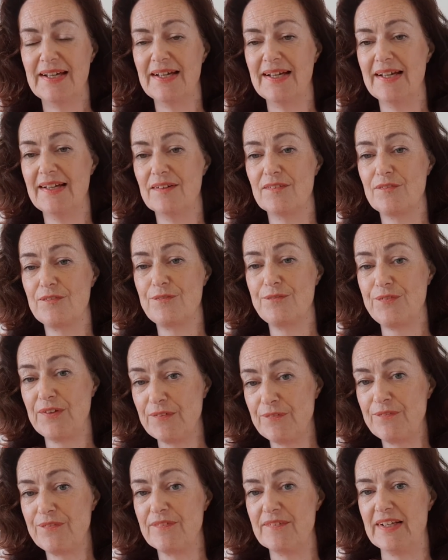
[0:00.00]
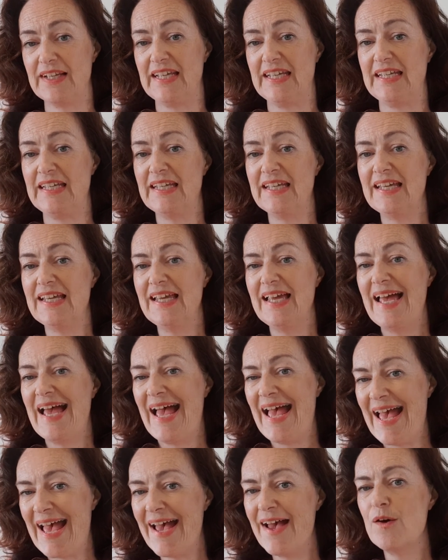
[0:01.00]
And fifthly,
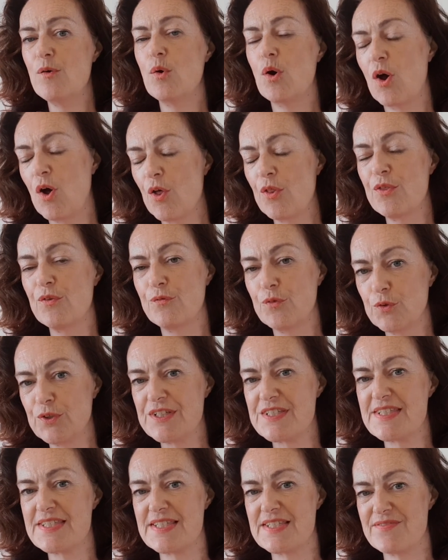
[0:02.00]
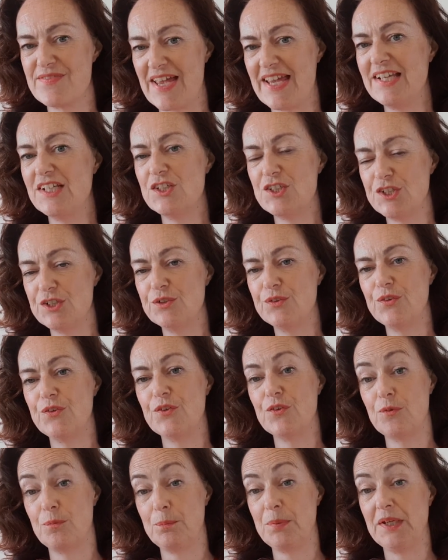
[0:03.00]
how are the voices of end
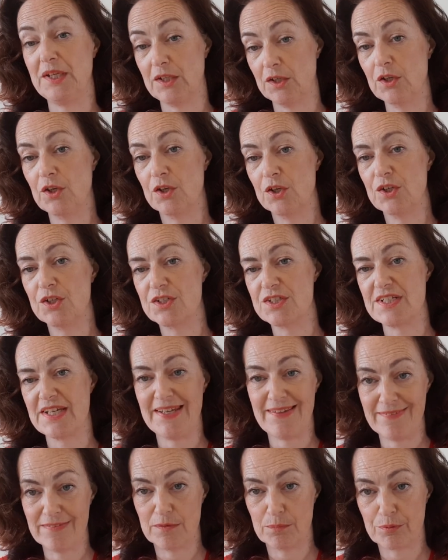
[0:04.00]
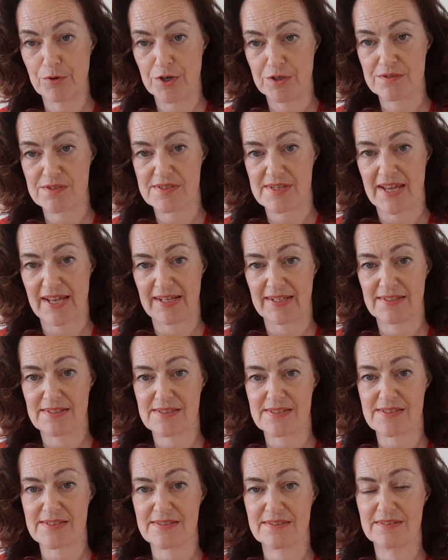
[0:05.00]
users being heard in the
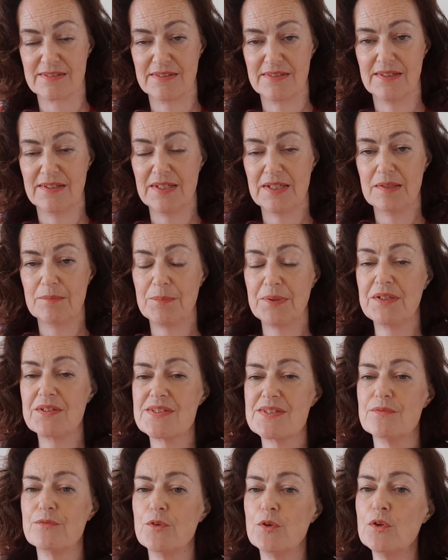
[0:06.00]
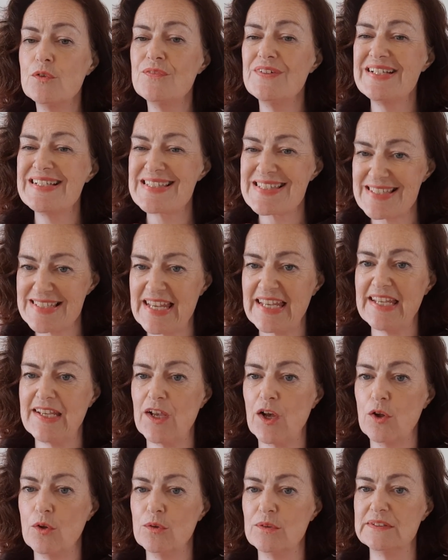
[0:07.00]
process? because involving
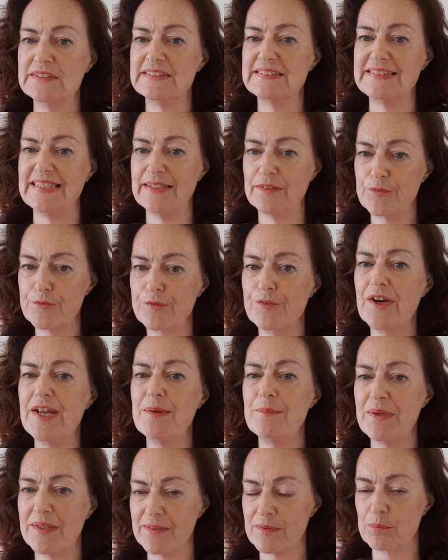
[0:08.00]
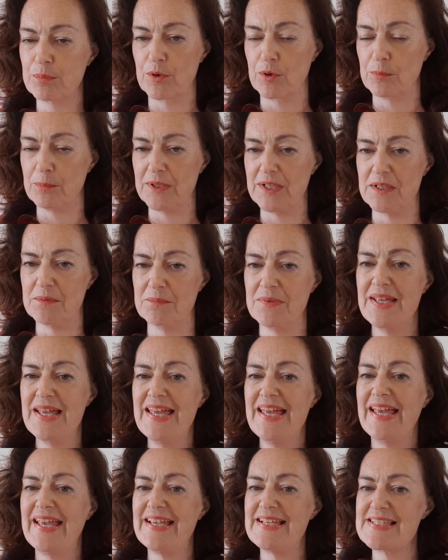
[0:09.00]
stakeholders in framing the problem
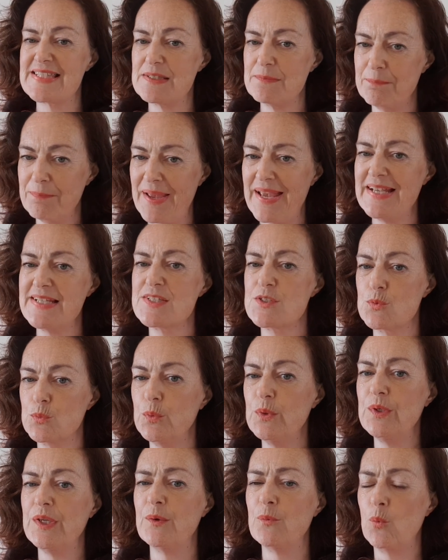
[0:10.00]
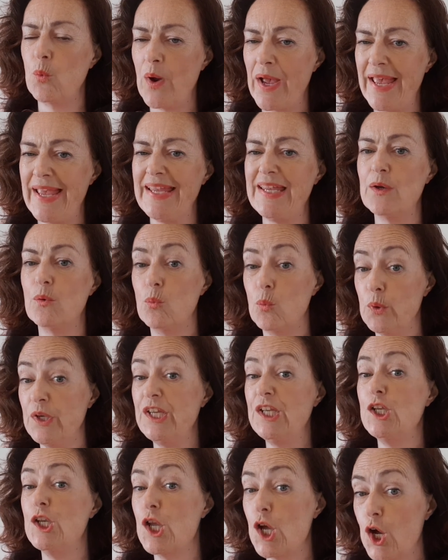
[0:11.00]
is the best way
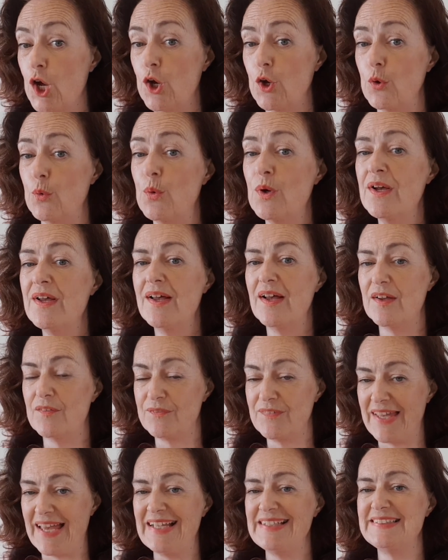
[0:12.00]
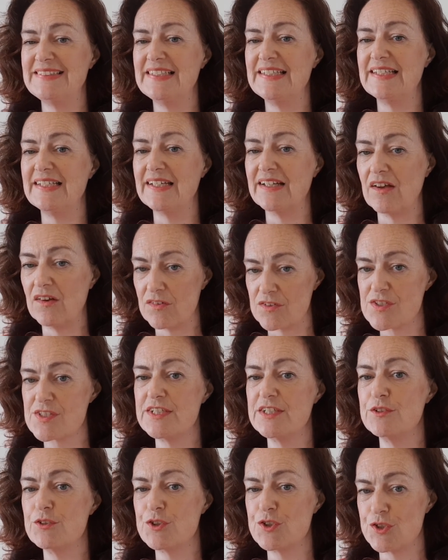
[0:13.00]
we know of getting our
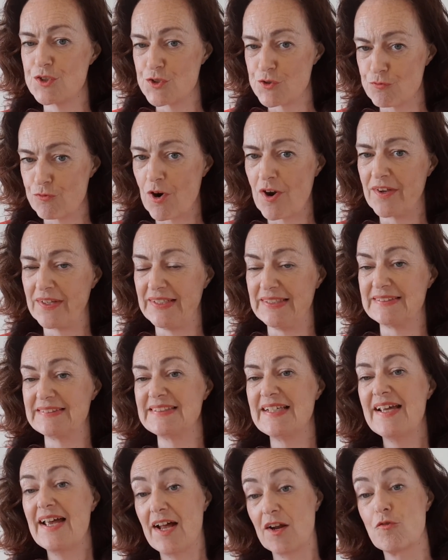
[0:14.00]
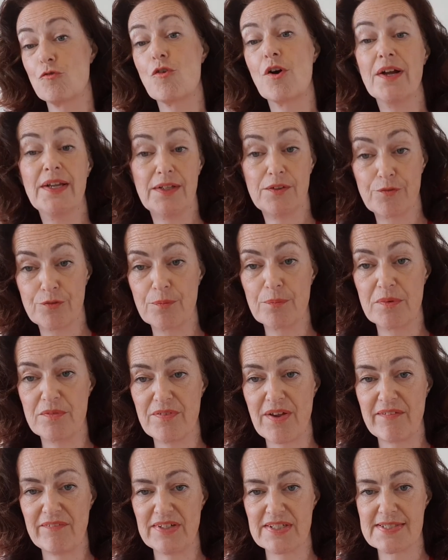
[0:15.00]
solutions right and right from the
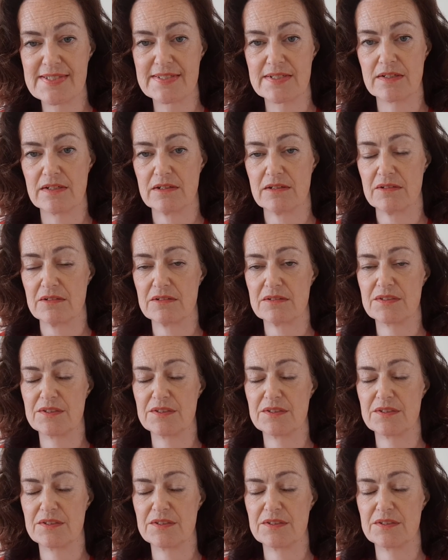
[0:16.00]
very start.